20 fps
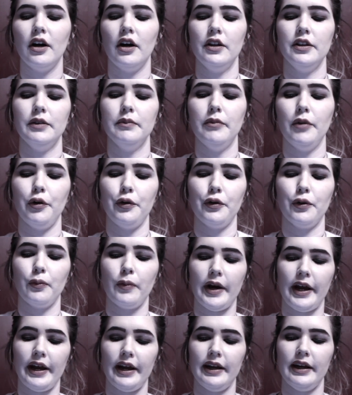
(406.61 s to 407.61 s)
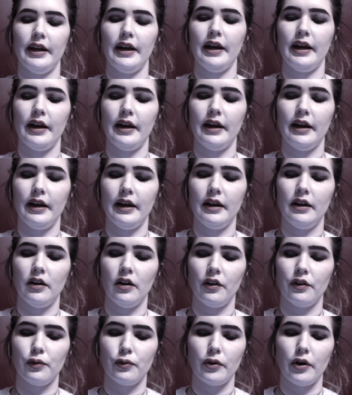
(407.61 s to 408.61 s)
on the motorway, and
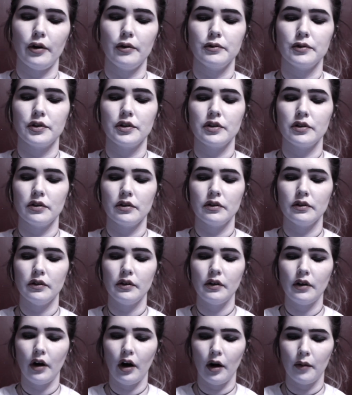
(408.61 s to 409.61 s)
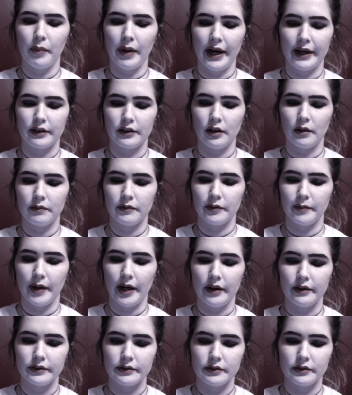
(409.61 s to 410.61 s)
all the roads are backed up for
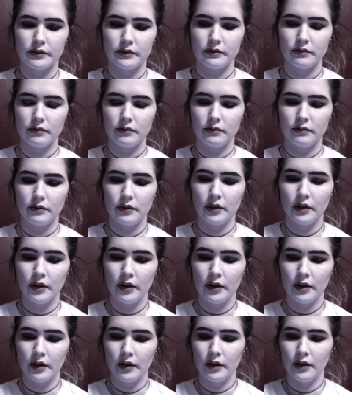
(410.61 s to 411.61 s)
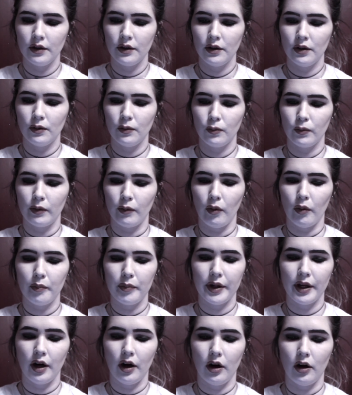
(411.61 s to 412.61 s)
miles. We
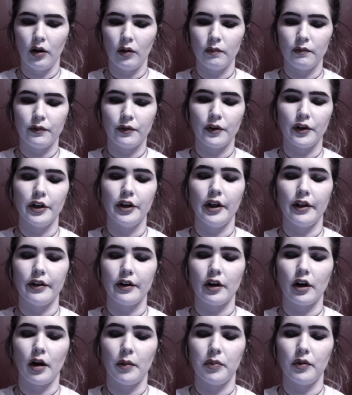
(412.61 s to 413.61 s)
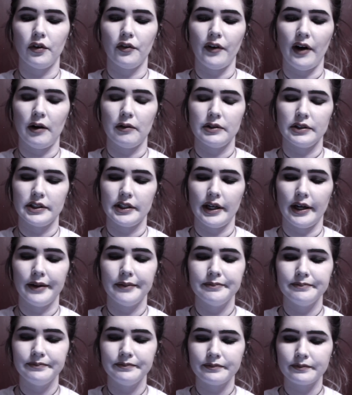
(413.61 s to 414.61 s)
won't be home for another couple of hours
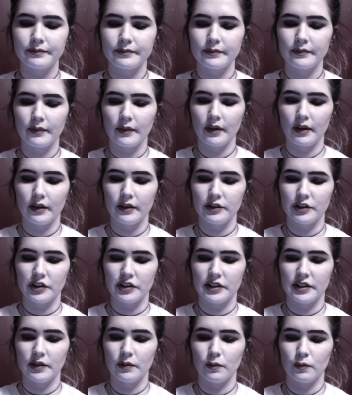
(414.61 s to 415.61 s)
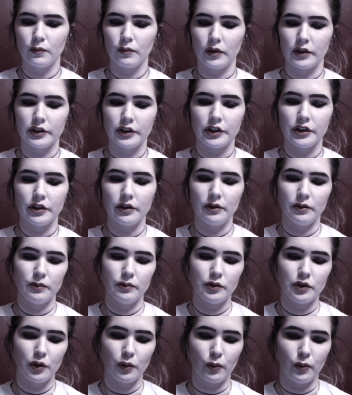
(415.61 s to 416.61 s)
yet. Just didn't want
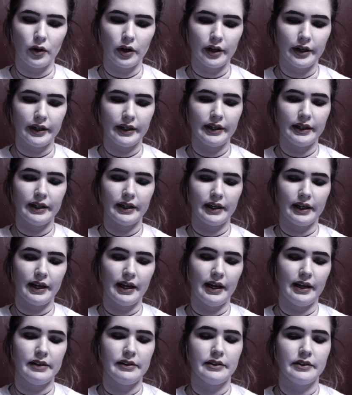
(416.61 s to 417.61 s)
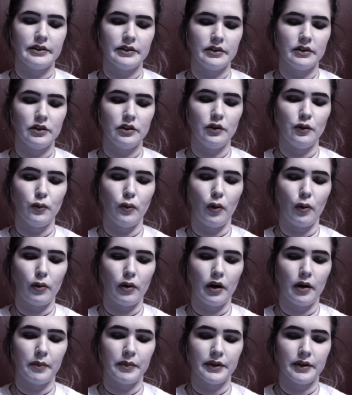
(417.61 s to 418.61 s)
you to worry in case you
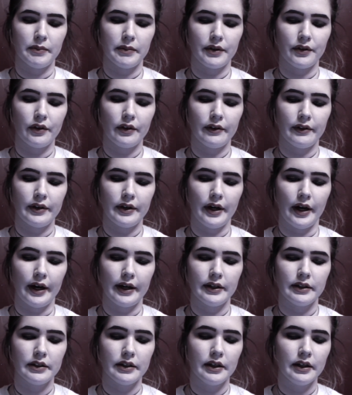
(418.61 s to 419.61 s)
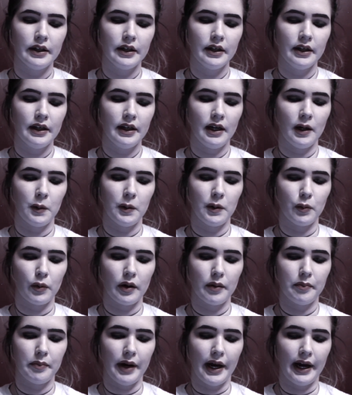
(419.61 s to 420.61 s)
woke up in the middle of the night and we
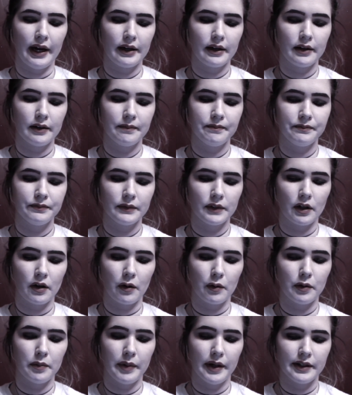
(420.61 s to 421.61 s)
weren't back. Go to